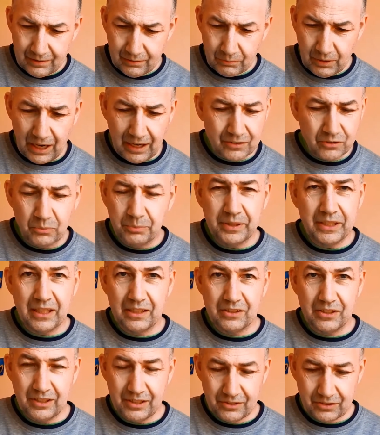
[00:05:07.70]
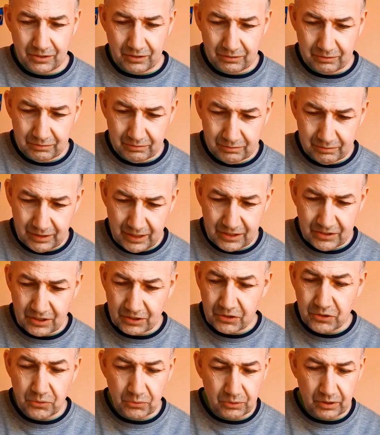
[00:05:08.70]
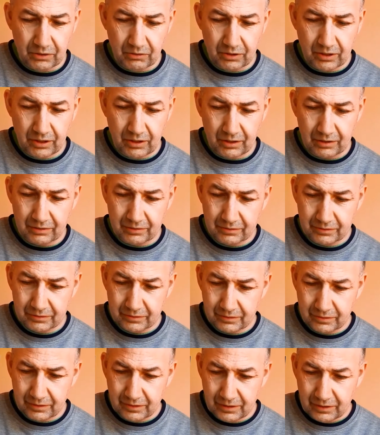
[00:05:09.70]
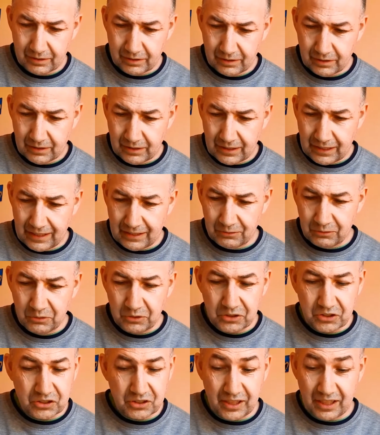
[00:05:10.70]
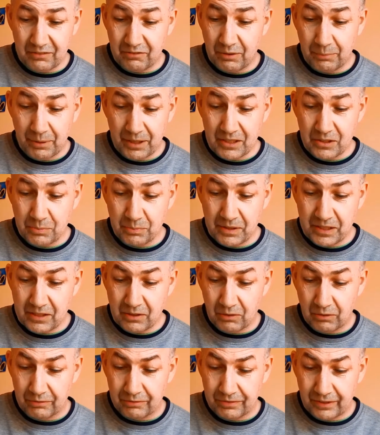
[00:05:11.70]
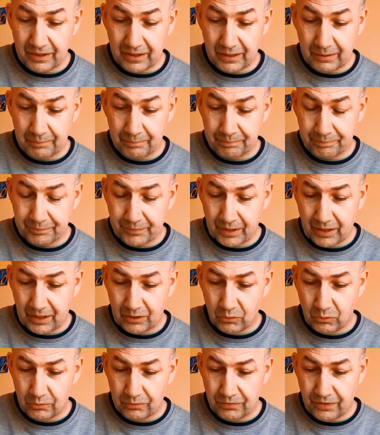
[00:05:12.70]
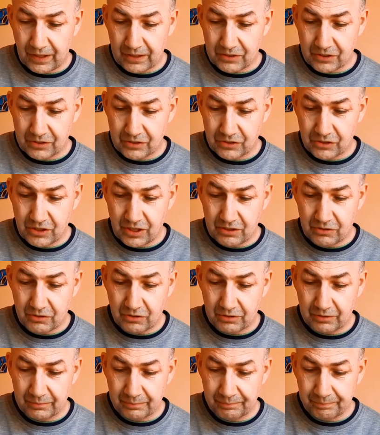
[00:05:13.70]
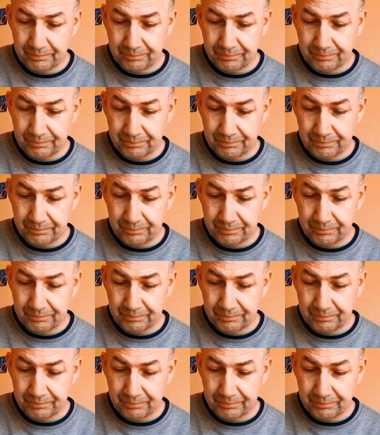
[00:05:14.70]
Well, I don't mean that as an insult. It's a cute little car. It reminds me of an old-fashioned Citroen.